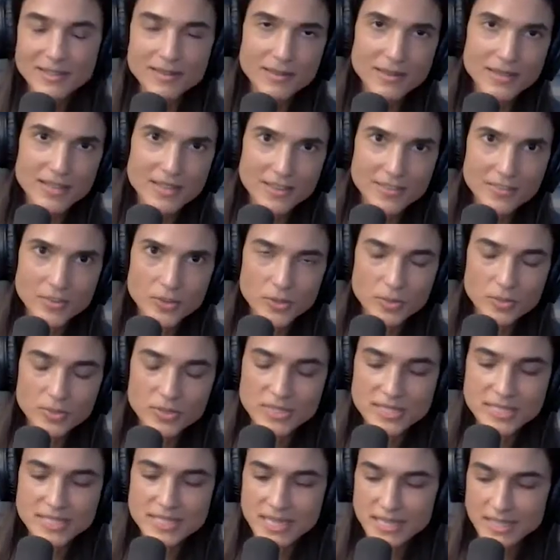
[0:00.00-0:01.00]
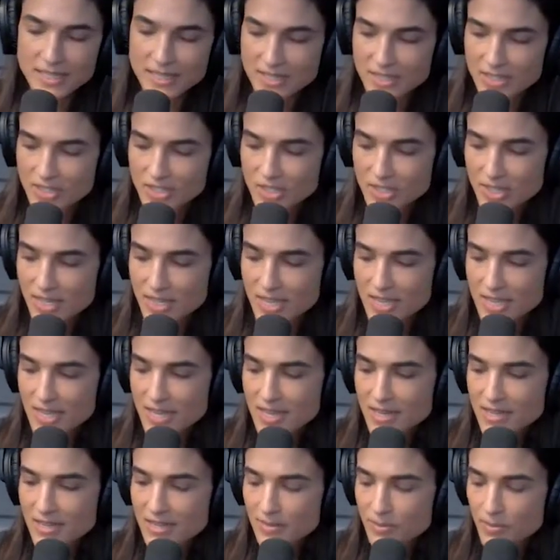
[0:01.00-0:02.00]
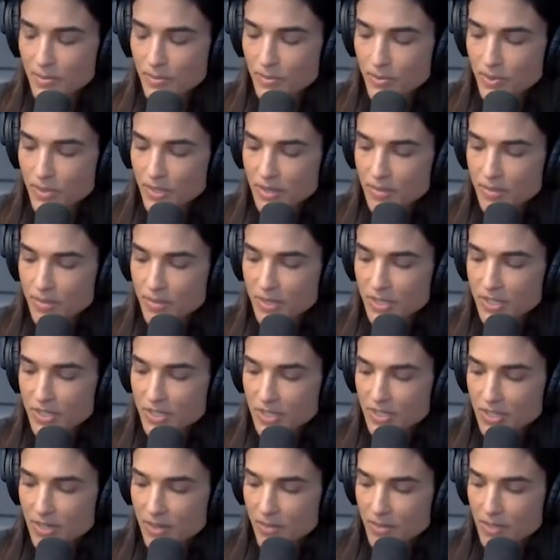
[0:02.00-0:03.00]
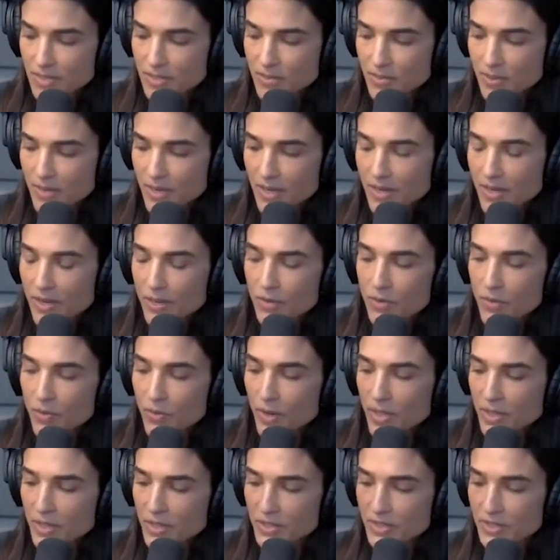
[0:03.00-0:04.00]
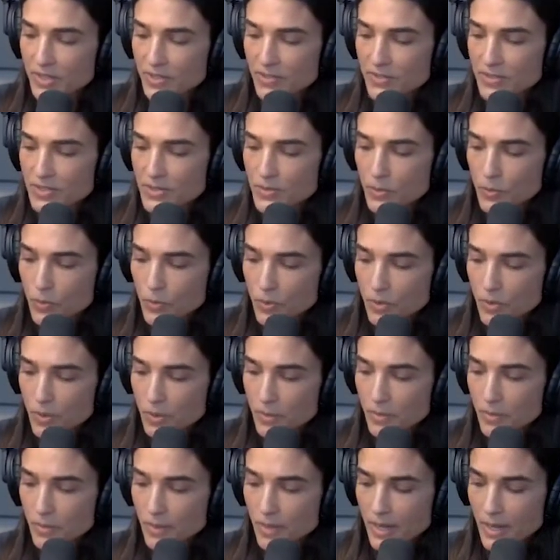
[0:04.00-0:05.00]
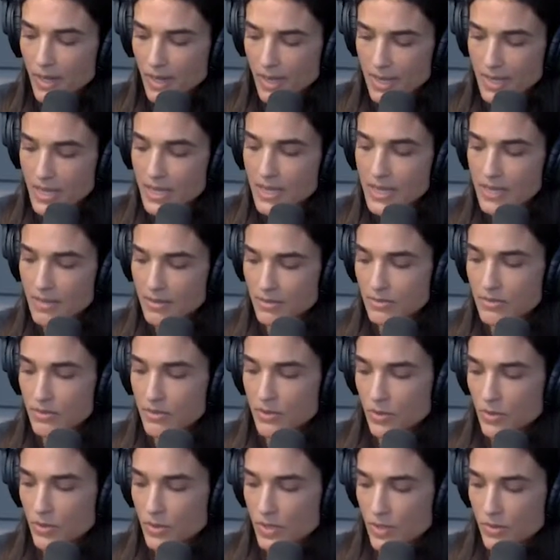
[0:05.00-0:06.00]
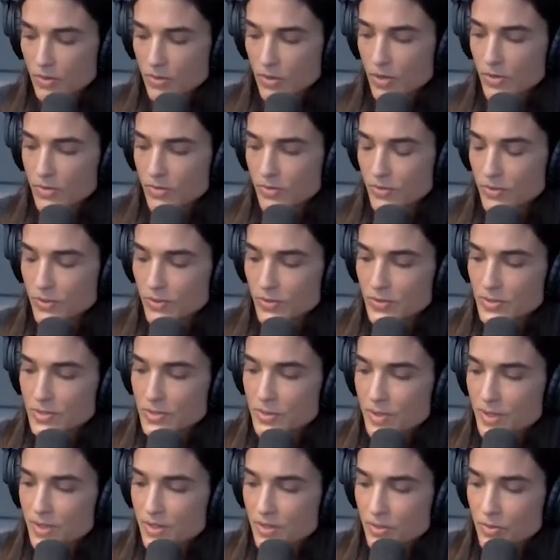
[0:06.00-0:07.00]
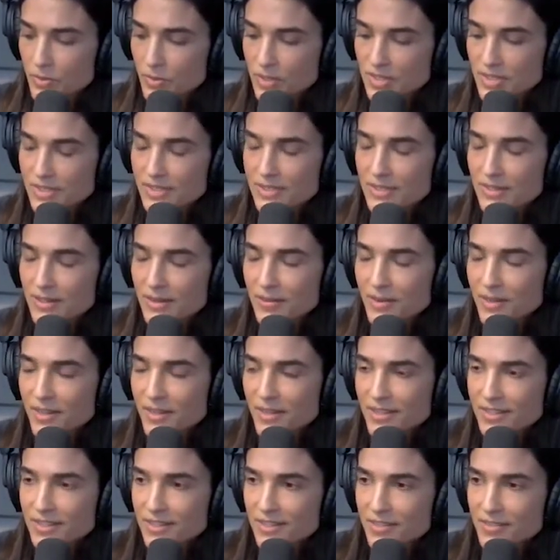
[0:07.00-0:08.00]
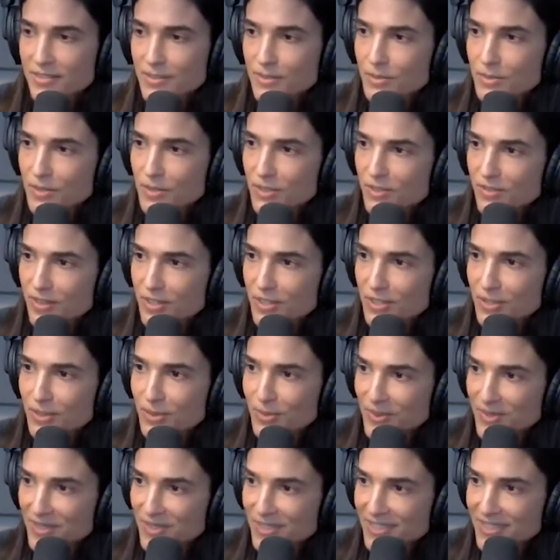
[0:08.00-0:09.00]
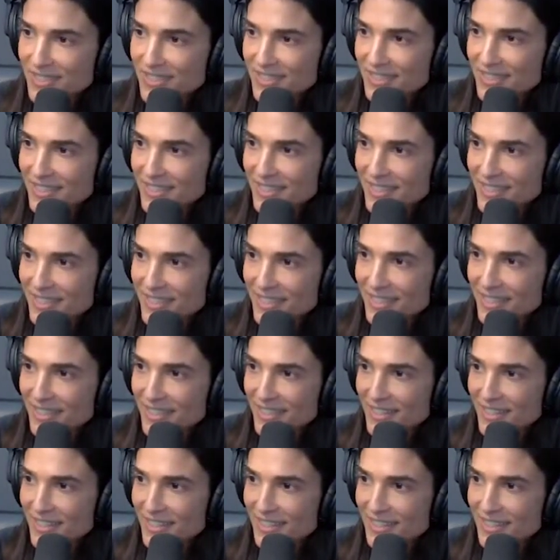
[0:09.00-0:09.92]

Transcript: give you a percentage. I eat pretty much, I mean, depending on the weather. If it's warm, I eat only raw foods, but in the wintertime, I like to have some cooked vegetables. Oh,